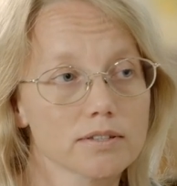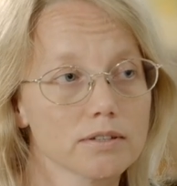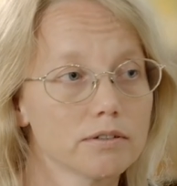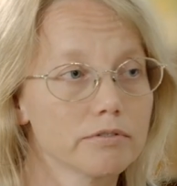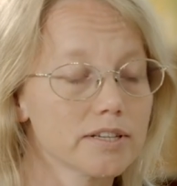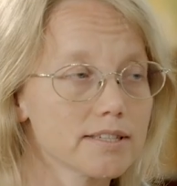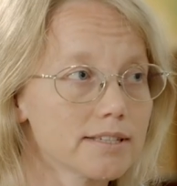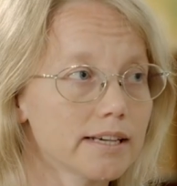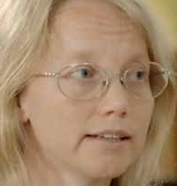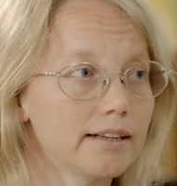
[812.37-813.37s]
So, for
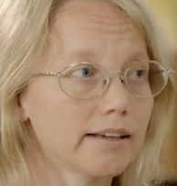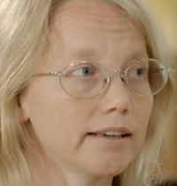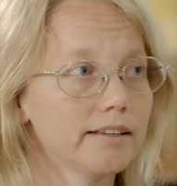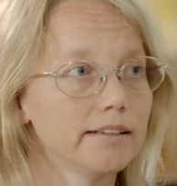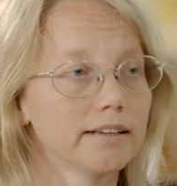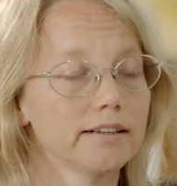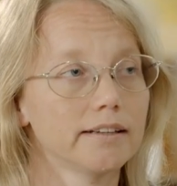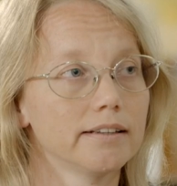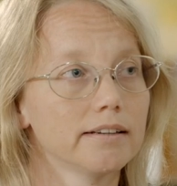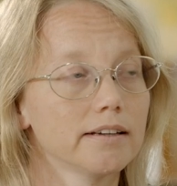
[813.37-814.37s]
instance, I did Akkadian
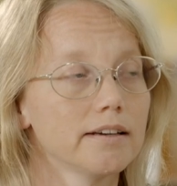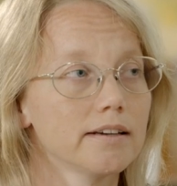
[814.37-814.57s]
and